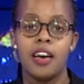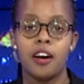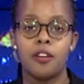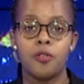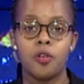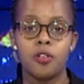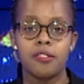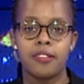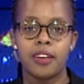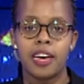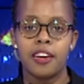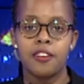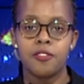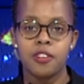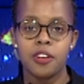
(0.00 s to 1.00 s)
Across the
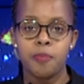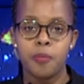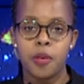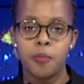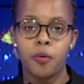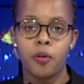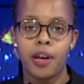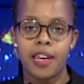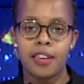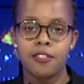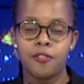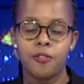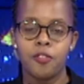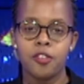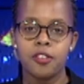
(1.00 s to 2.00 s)
country, people
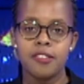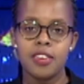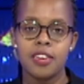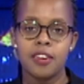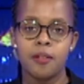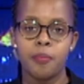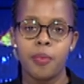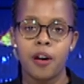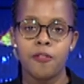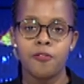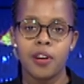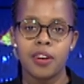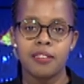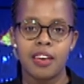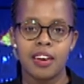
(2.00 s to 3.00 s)
aged 40 and
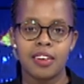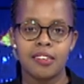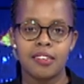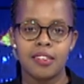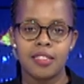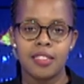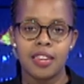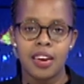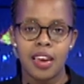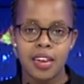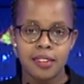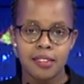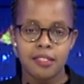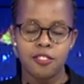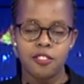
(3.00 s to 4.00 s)
above were targeted in the
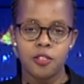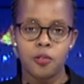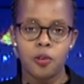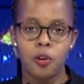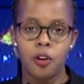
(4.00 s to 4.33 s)
latest general